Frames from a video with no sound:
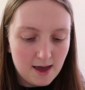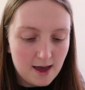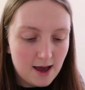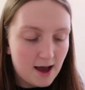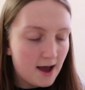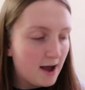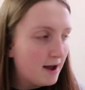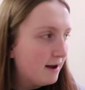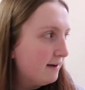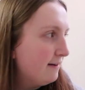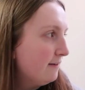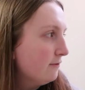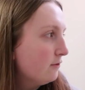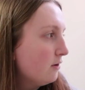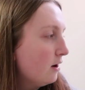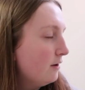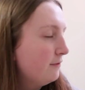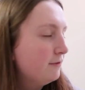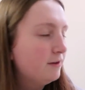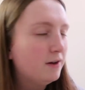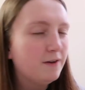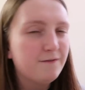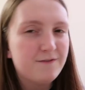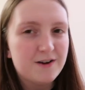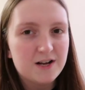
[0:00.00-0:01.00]
And I've got a
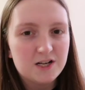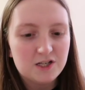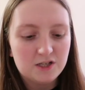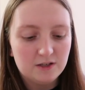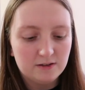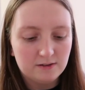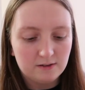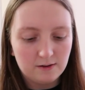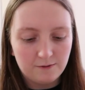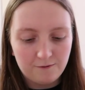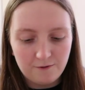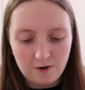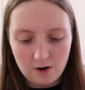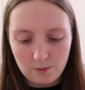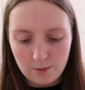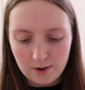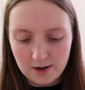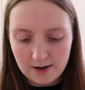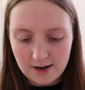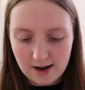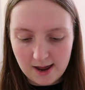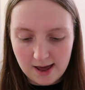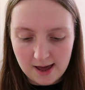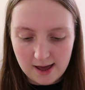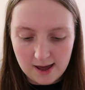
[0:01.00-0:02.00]
few veggies to throw
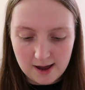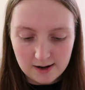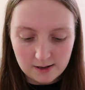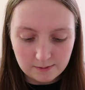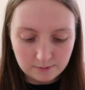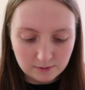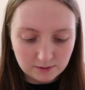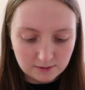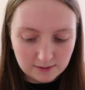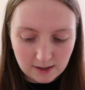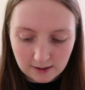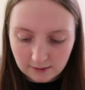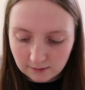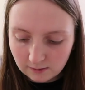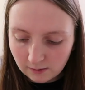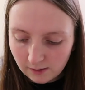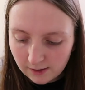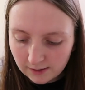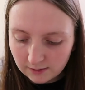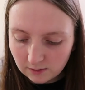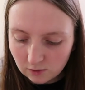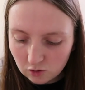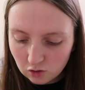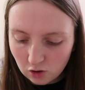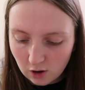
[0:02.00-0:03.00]
in there. And I'm just
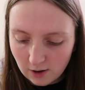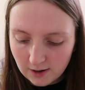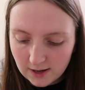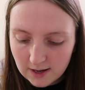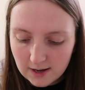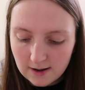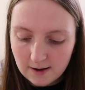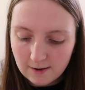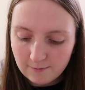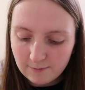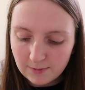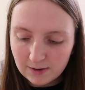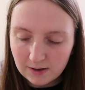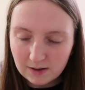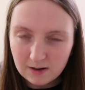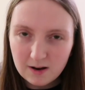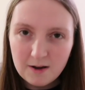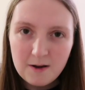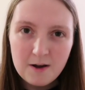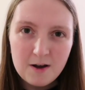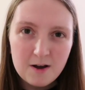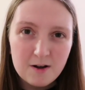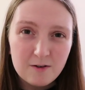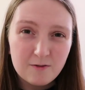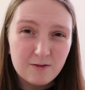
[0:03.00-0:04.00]
excited to try it. I've been
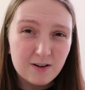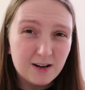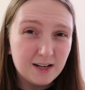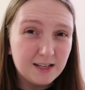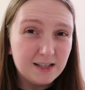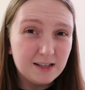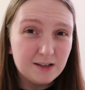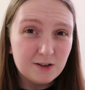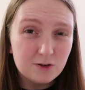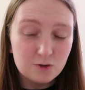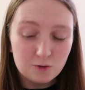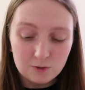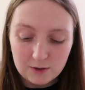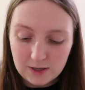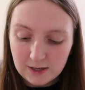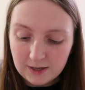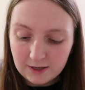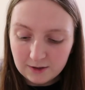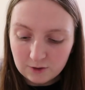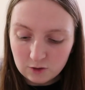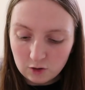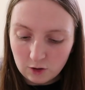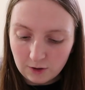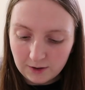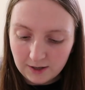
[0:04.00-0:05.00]
really
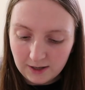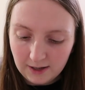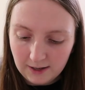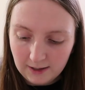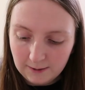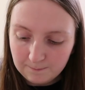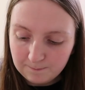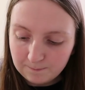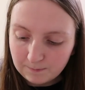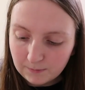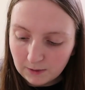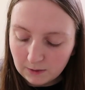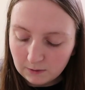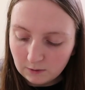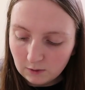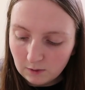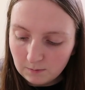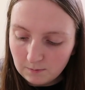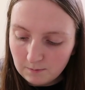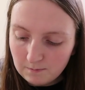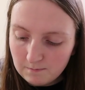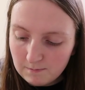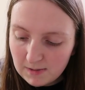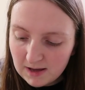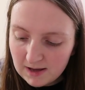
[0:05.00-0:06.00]
enjoying trying
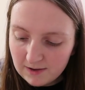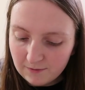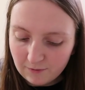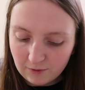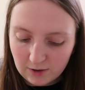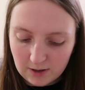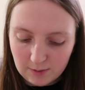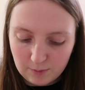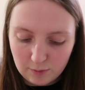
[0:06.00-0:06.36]
some meat-free